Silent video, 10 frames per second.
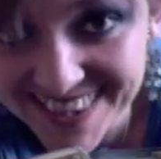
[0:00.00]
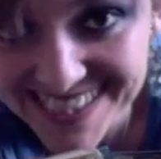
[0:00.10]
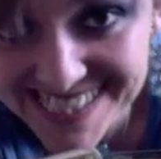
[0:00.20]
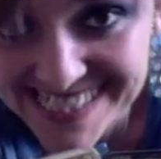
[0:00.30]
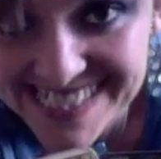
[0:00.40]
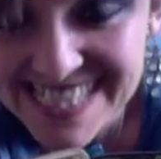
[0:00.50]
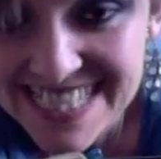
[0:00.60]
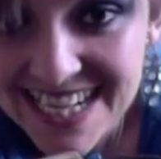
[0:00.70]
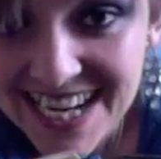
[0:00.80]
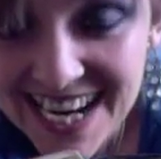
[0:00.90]
that.
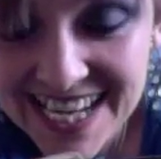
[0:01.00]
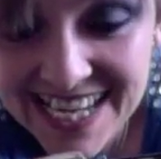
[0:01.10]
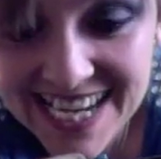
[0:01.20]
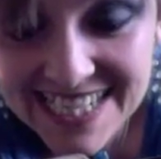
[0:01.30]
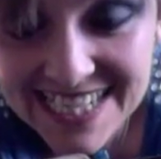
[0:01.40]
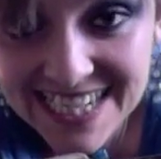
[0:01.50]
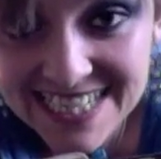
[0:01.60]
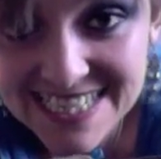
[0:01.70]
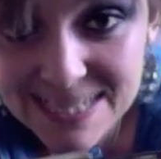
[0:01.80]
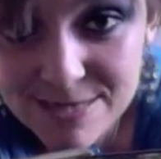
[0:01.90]
Again,
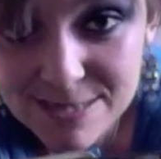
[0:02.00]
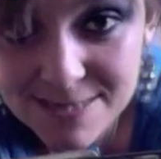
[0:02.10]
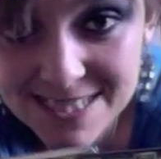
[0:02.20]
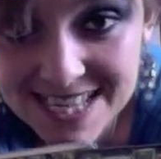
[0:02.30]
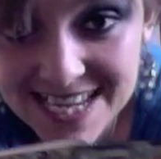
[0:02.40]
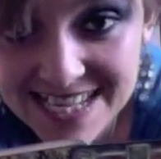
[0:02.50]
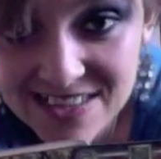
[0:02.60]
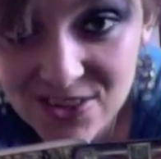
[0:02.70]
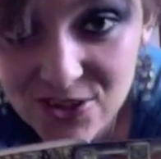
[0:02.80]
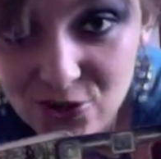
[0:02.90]
it seems to be saying
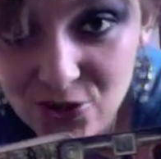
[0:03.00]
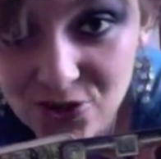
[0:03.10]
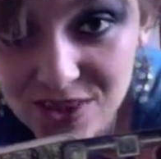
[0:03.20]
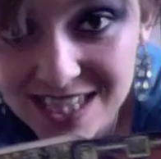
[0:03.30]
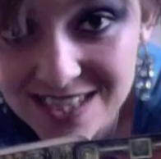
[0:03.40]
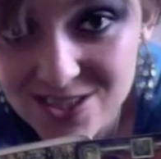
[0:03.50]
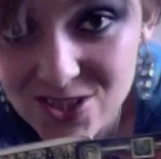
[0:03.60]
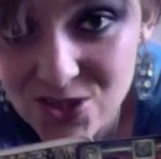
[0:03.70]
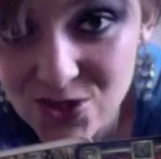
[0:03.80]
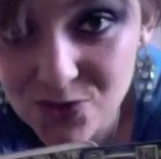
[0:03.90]
that, you know, things to
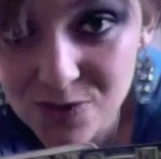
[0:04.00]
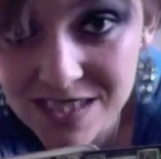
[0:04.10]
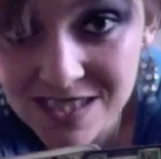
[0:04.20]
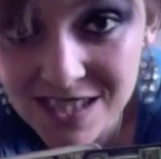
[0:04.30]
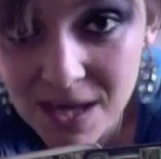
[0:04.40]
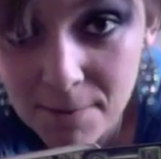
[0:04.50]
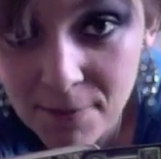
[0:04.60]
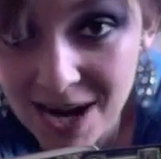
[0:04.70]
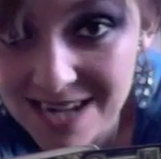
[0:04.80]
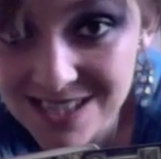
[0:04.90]
do with
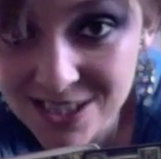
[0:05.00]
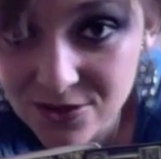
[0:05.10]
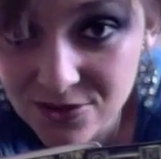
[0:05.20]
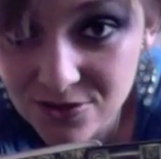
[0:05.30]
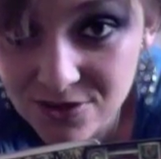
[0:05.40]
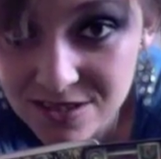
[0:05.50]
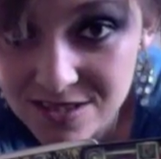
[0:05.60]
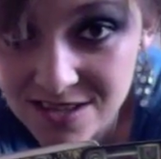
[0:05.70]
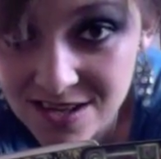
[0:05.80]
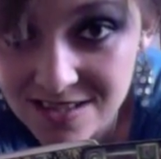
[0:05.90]
practical
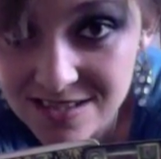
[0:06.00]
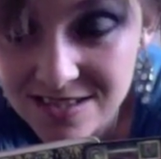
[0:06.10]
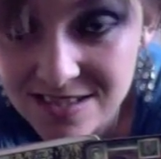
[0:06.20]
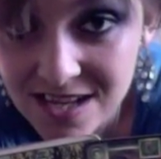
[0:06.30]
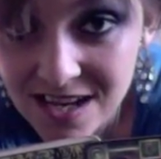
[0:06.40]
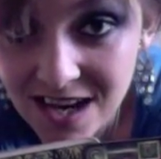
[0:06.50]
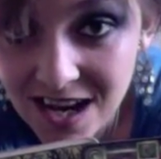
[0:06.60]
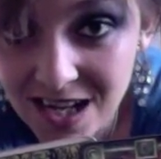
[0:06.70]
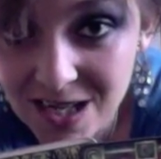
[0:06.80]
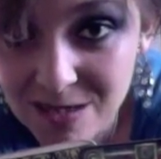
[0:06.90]
concerns.
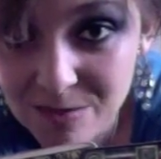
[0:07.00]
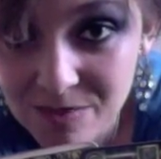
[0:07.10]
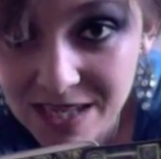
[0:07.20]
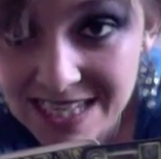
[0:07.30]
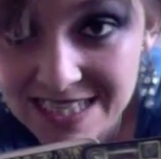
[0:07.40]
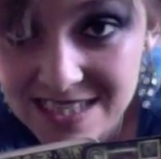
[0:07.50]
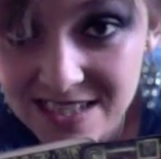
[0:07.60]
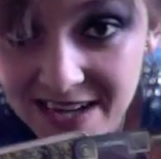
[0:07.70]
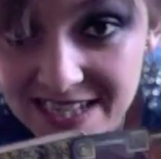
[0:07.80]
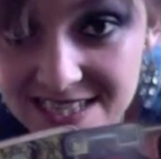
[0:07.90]
It's
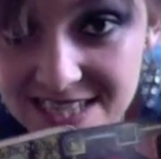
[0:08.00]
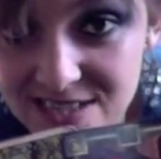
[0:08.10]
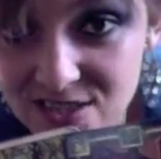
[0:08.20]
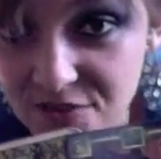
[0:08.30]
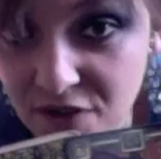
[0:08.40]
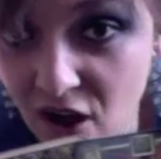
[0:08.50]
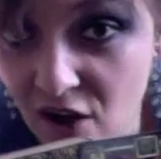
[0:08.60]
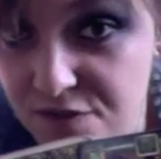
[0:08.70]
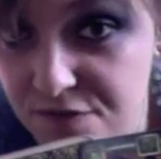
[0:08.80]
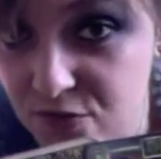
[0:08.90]
like a sense of
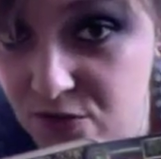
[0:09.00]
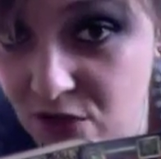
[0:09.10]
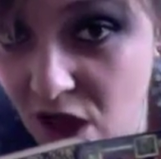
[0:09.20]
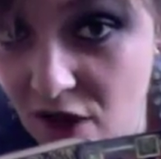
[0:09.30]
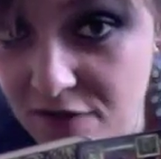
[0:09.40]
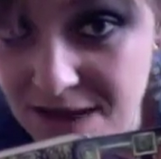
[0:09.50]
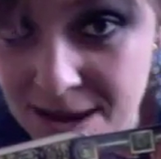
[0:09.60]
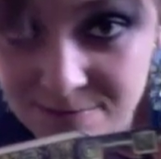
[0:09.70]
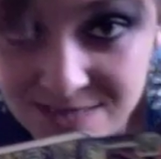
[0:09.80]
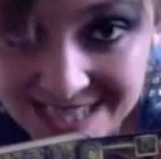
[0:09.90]
half full, half
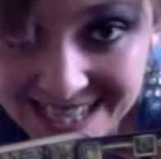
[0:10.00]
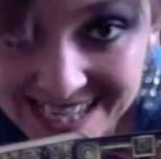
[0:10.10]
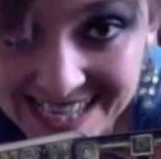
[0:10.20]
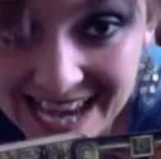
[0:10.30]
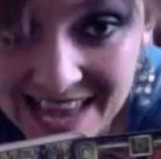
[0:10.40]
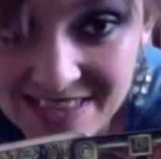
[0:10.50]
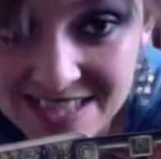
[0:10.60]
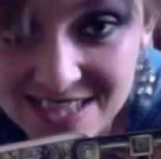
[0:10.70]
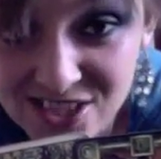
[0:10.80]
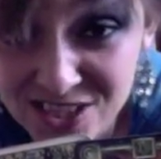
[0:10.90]
empty, and
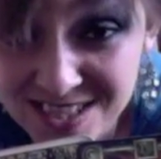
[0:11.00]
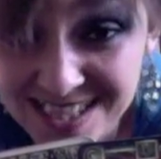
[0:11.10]
there's just a